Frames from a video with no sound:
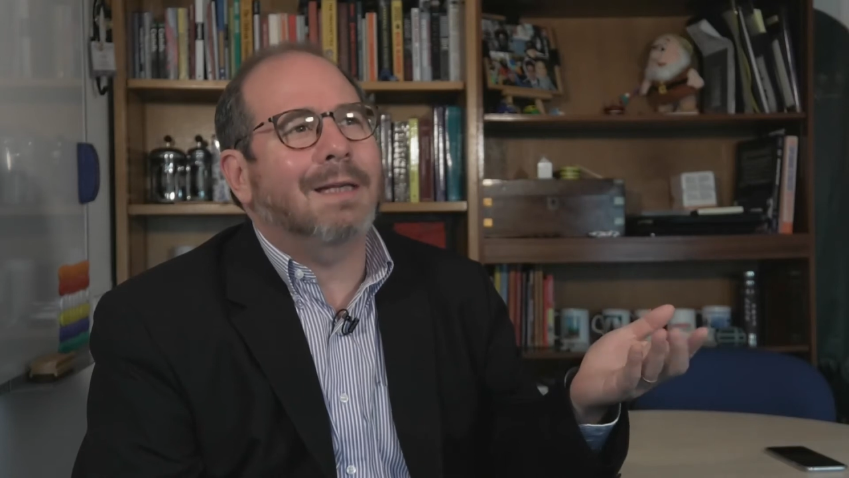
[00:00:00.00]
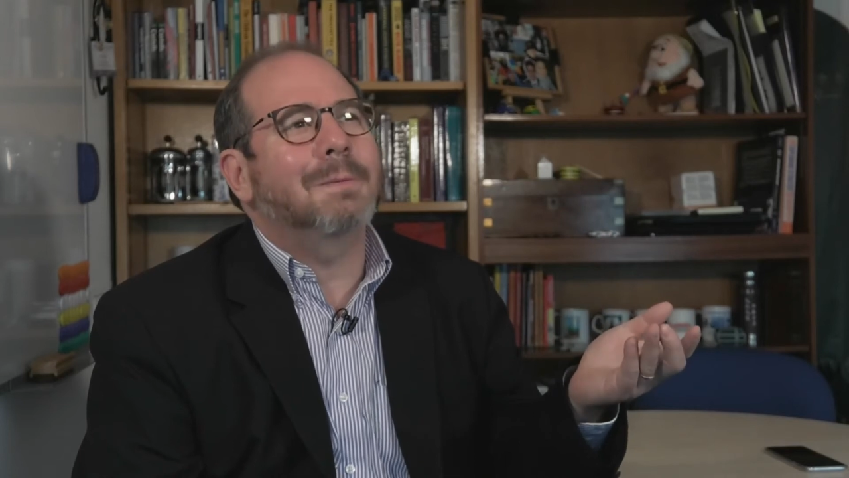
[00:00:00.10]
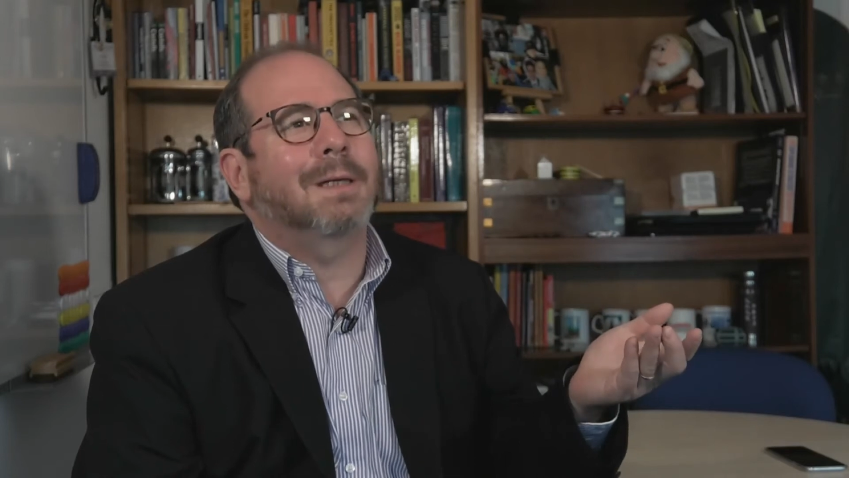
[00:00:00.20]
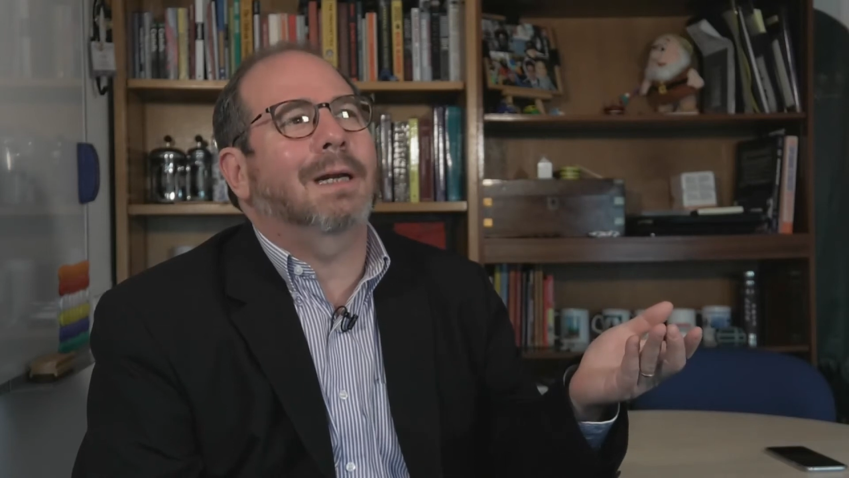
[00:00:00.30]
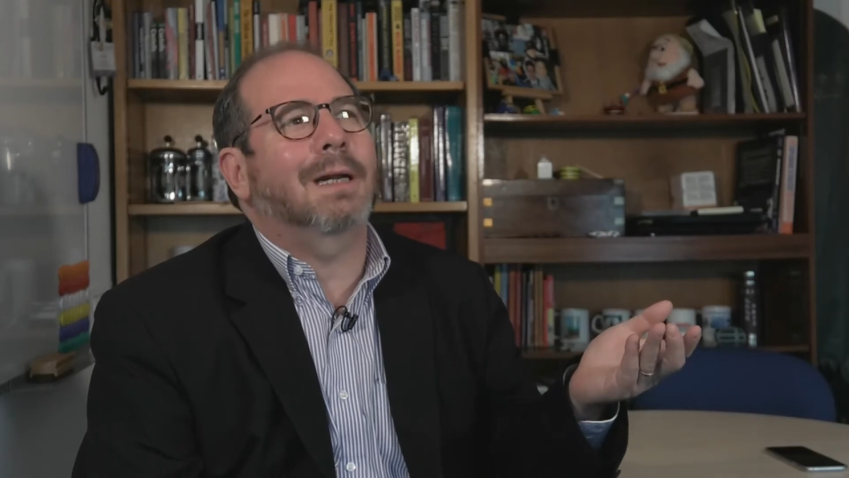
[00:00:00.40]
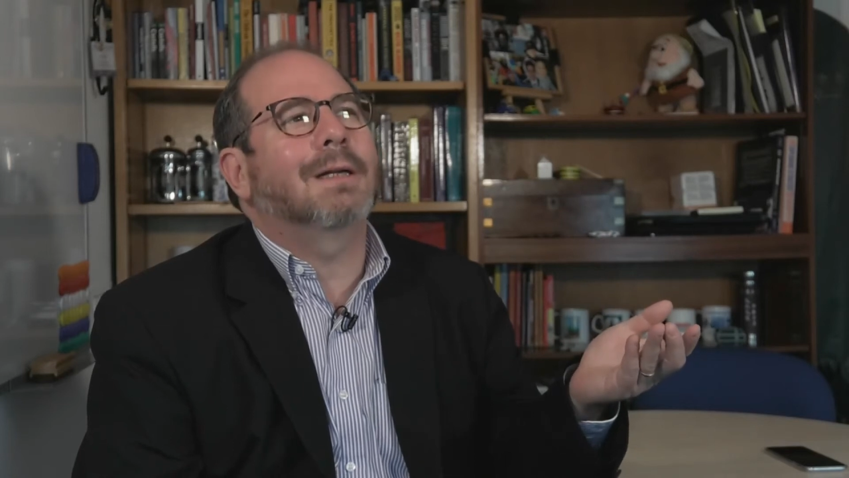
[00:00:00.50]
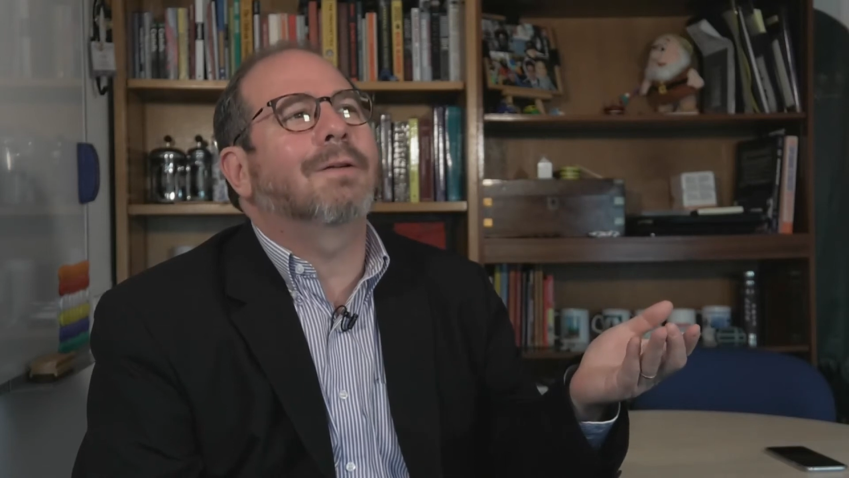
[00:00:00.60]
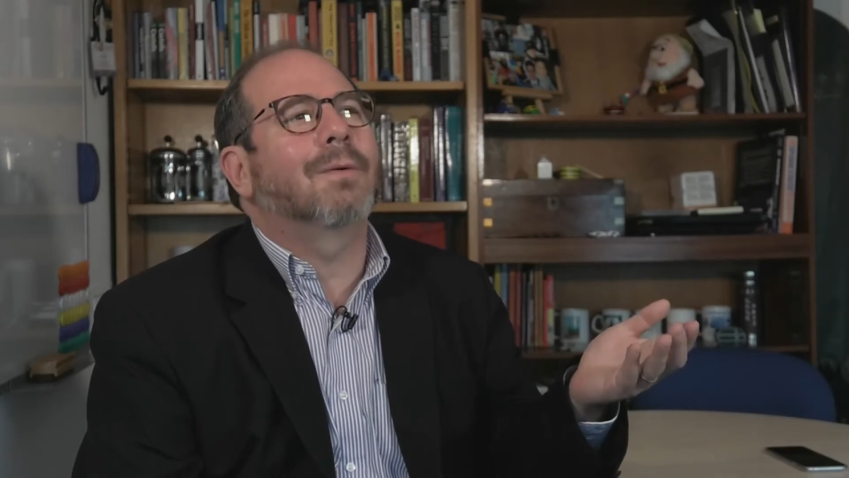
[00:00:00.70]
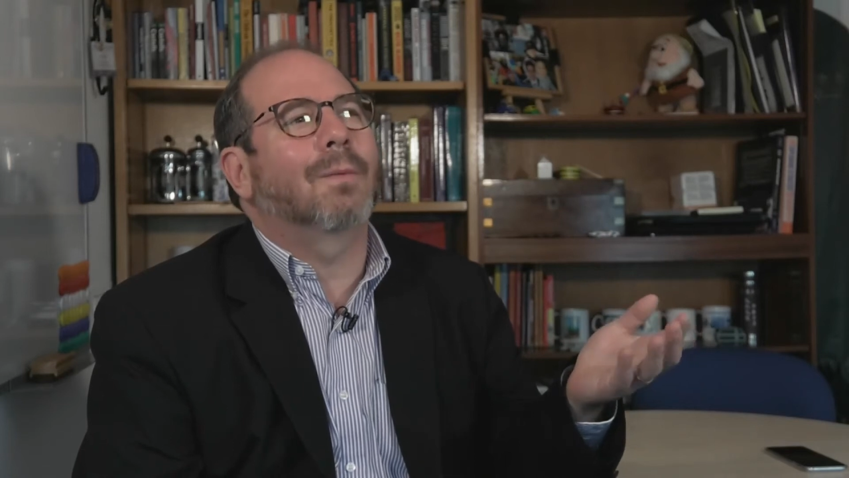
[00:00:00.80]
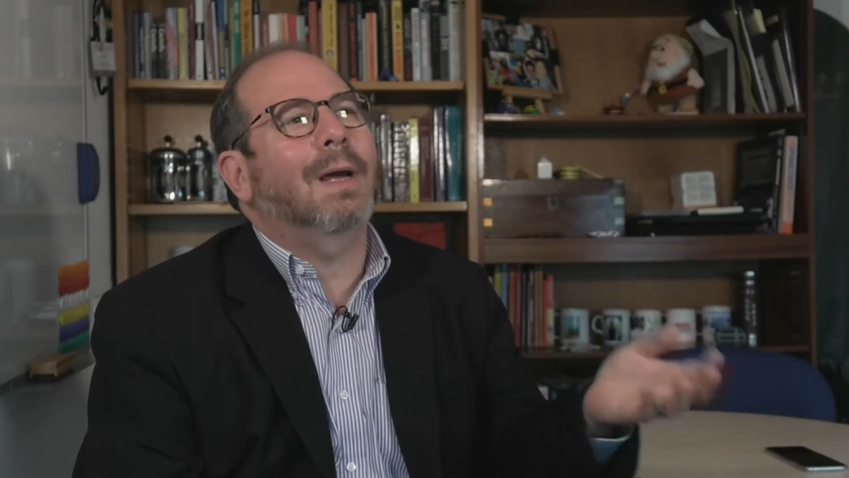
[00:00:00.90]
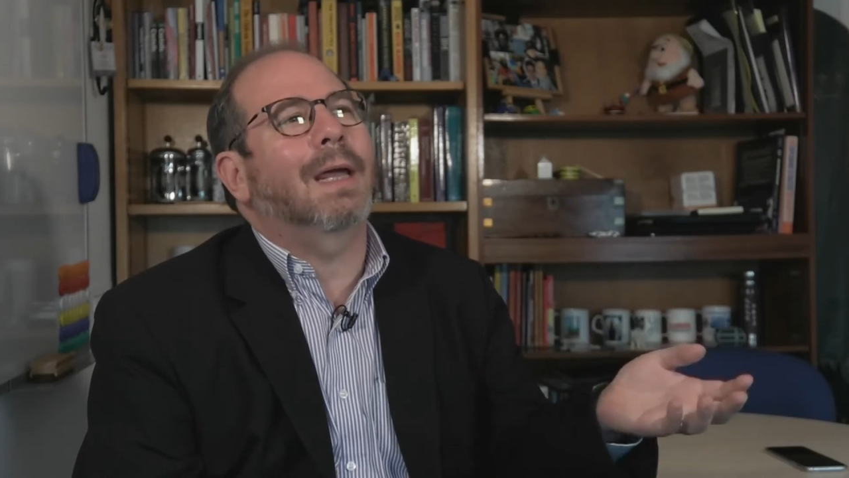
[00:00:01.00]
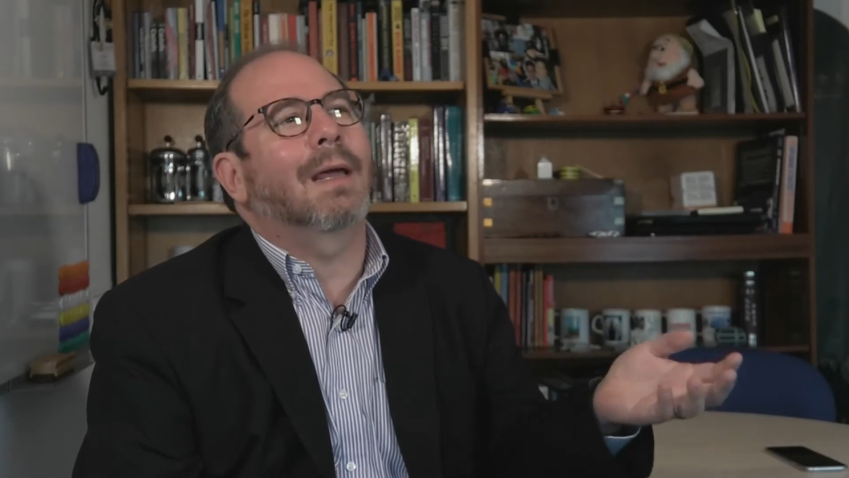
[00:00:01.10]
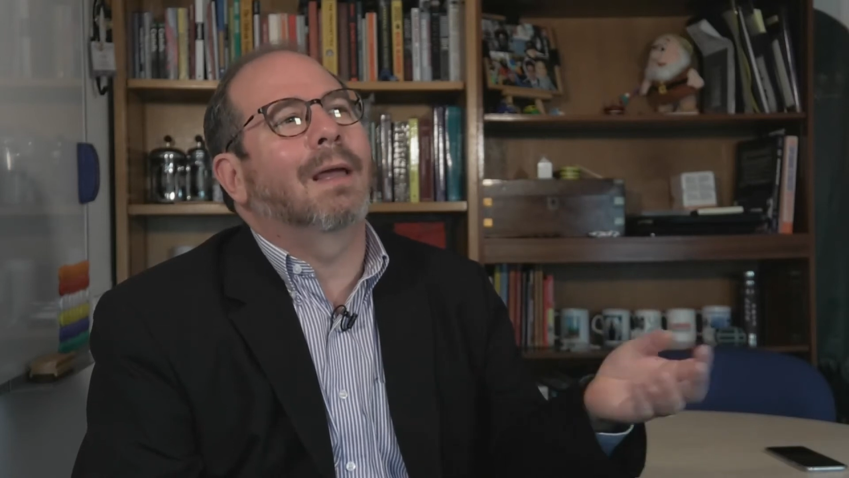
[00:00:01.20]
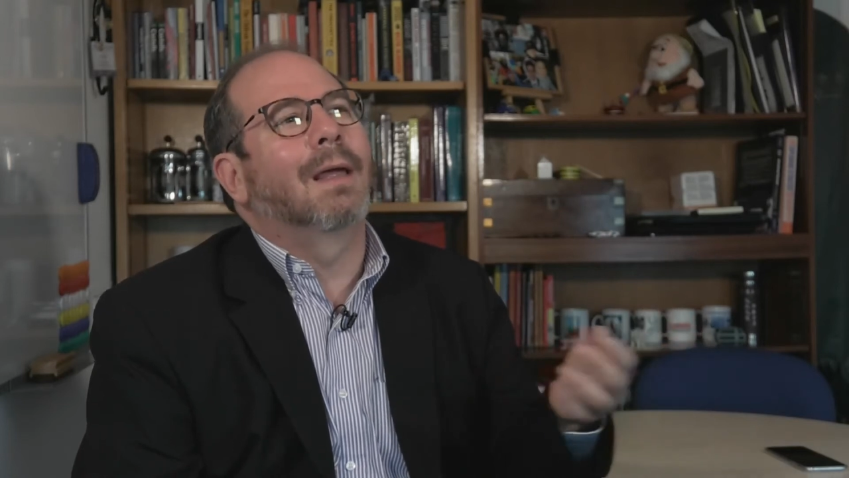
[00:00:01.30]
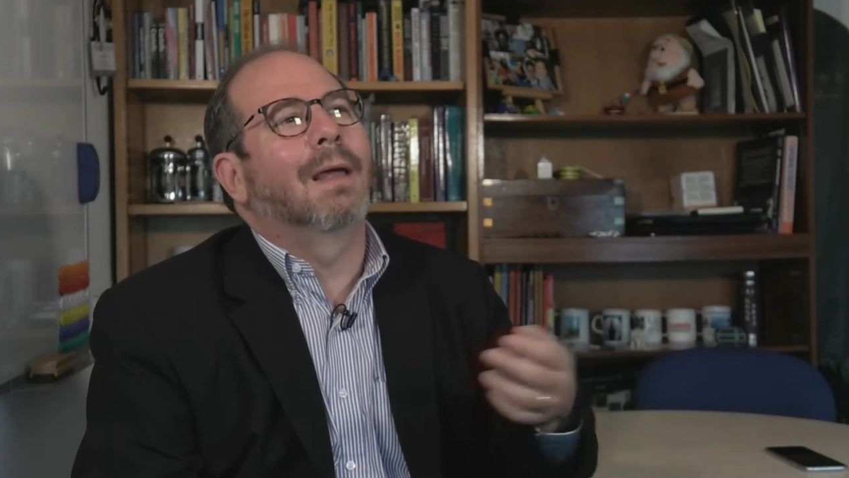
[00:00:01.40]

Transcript: this be done in a different way?